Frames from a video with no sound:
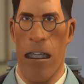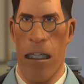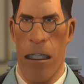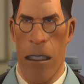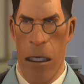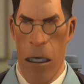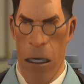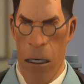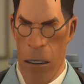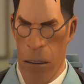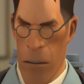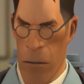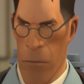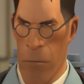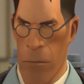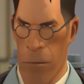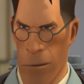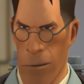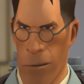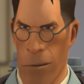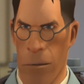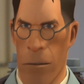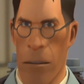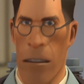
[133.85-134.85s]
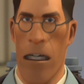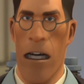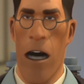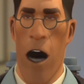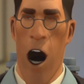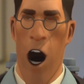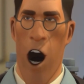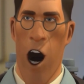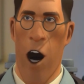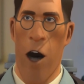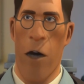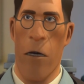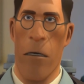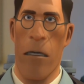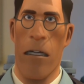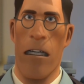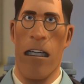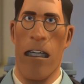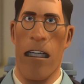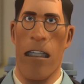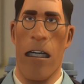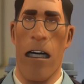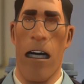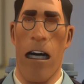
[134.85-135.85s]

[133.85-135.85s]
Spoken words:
2 weekends off.